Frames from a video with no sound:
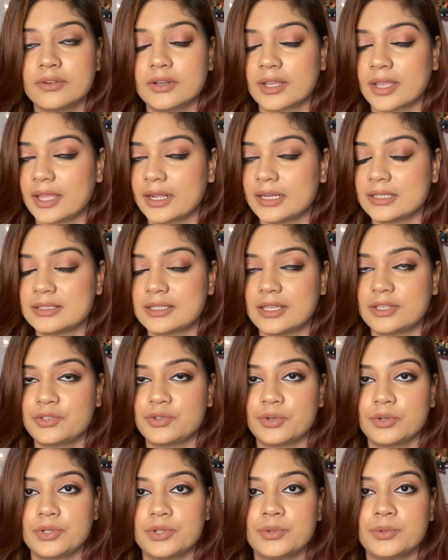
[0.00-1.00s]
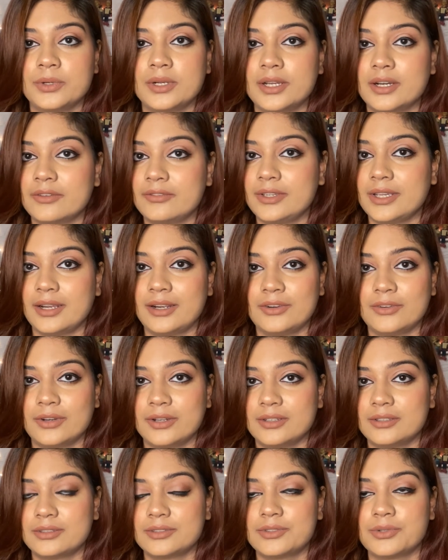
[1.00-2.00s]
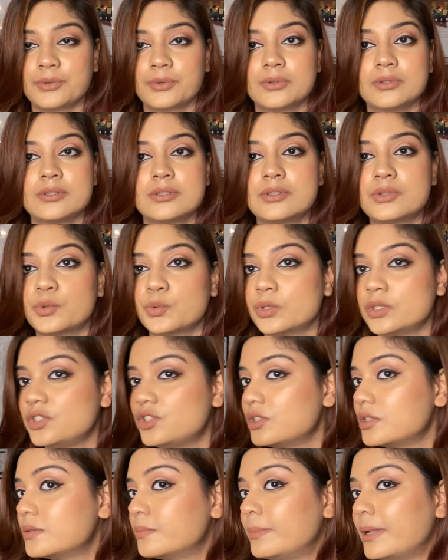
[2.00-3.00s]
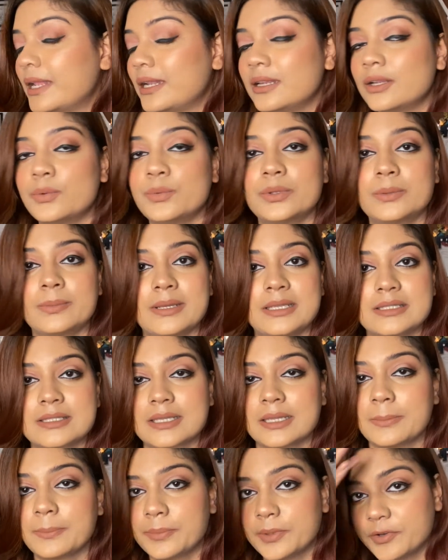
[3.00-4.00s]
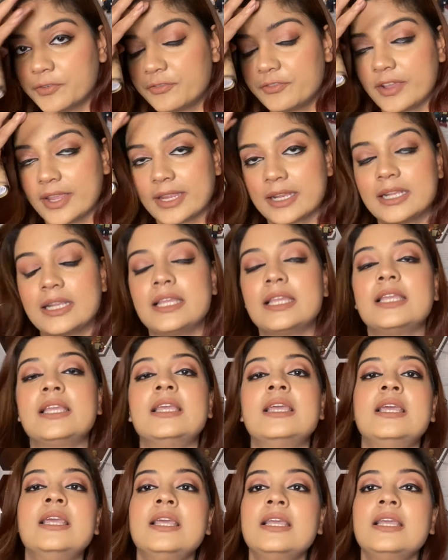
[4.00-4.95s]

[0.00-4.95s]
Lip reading: again as I told you, love yellow undertones, so it just blended with my skin perfectly.